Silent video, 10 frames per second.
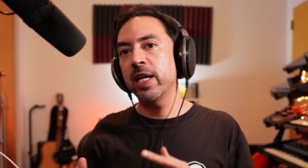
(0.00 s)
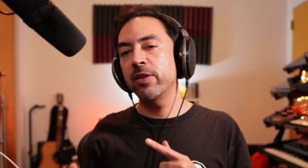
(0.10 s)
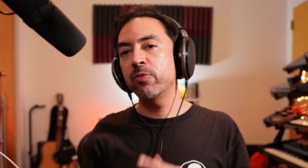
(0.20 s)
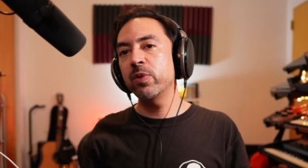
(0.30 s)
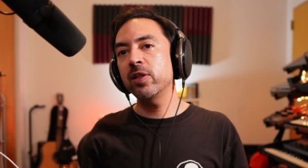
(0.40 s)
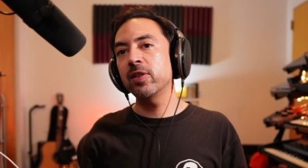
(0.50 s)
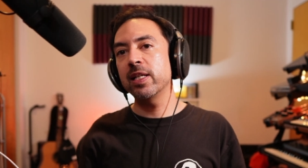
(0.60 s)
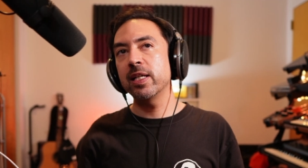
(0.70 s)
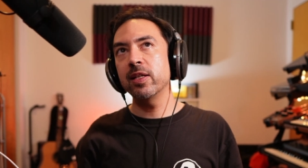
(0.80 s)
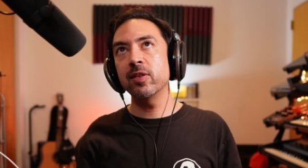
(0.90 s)
the reason
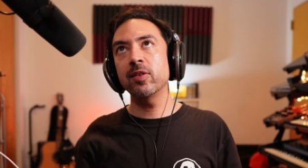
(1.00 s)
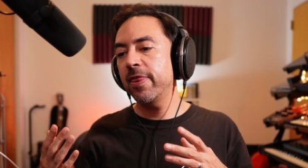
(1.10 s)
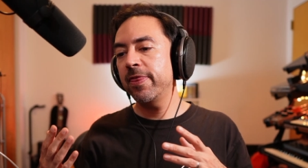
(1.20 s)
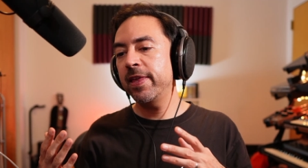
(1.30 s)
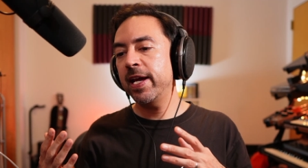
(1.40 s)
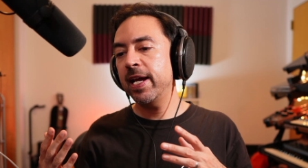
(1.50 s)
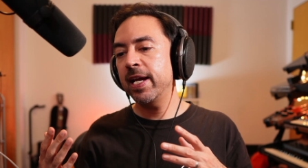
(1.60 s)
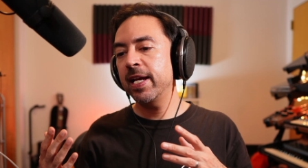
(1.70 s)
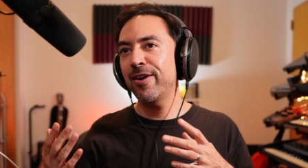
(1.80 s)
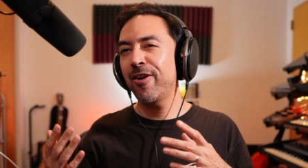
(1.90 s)
is
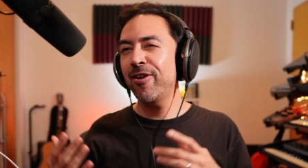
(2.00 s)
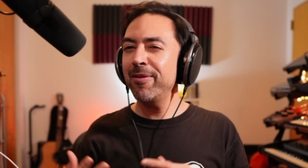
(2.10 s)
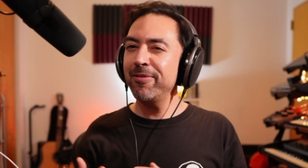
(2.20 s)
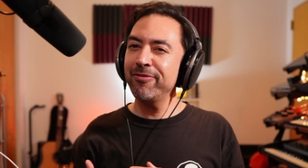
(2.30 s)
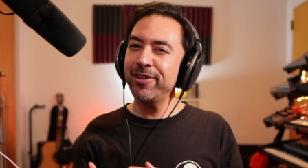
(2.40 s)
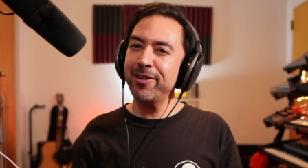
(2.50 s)
they aren't very